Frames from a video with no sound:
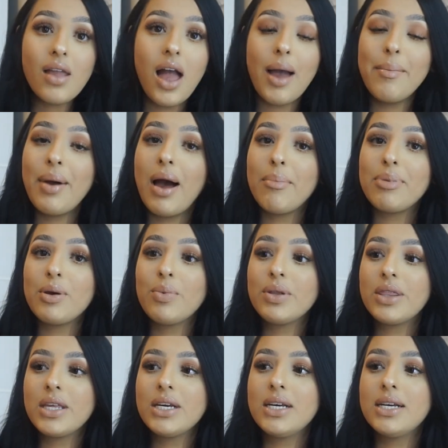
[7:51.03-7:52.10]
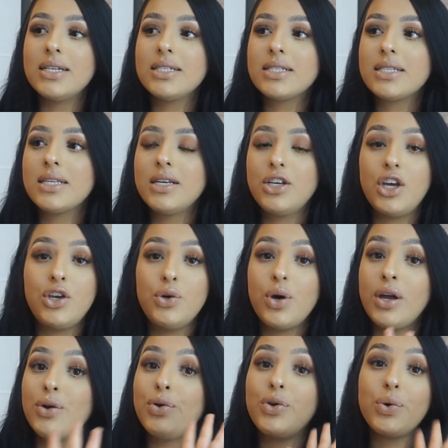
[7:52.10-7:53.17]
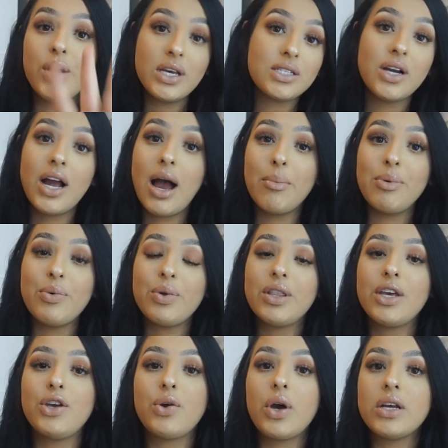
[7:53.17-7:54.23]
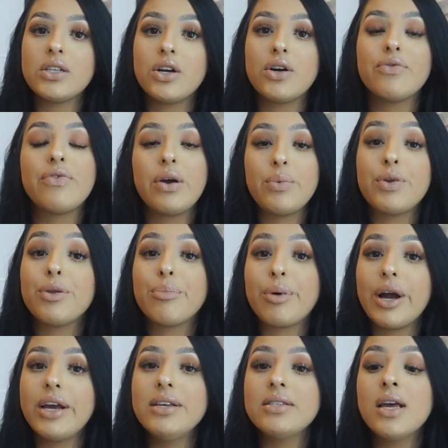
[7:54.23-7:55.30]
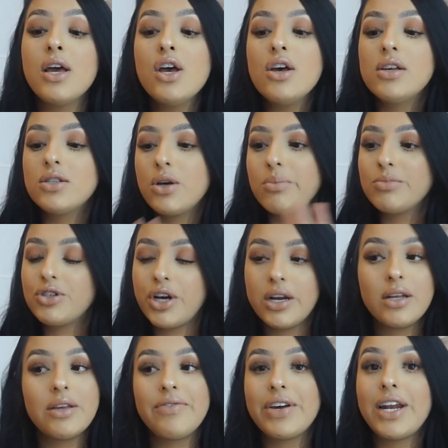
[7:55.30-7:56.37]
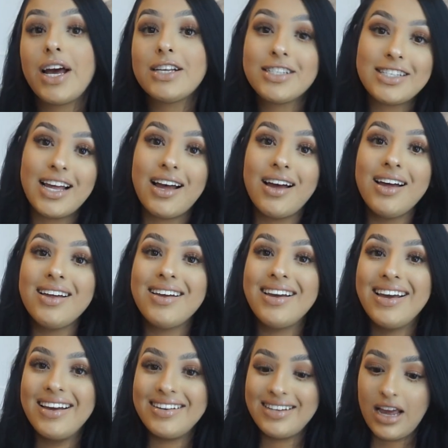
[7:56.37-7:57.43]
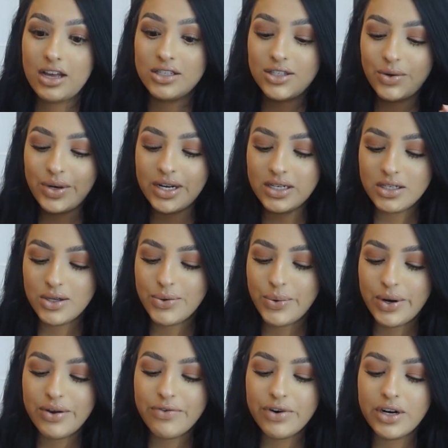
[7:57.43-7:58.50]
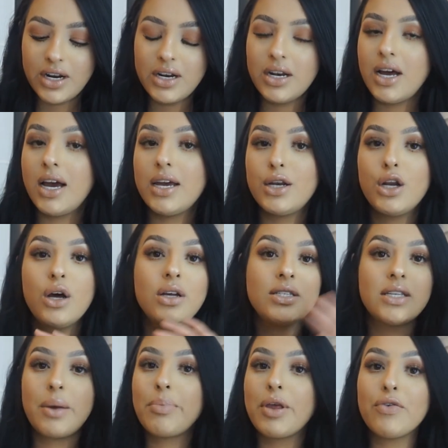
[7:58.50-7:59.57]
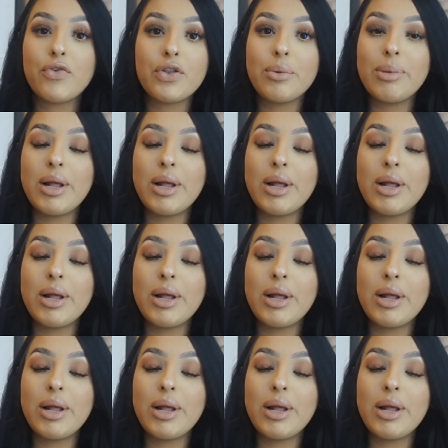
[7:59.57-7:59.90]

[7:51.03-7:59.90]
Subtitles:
I'm happy with this. I know you guys are happy with it. You guys are fine with the price. So I'm trying to leave it as that. And yeah, so it is $24.99. Same thing for the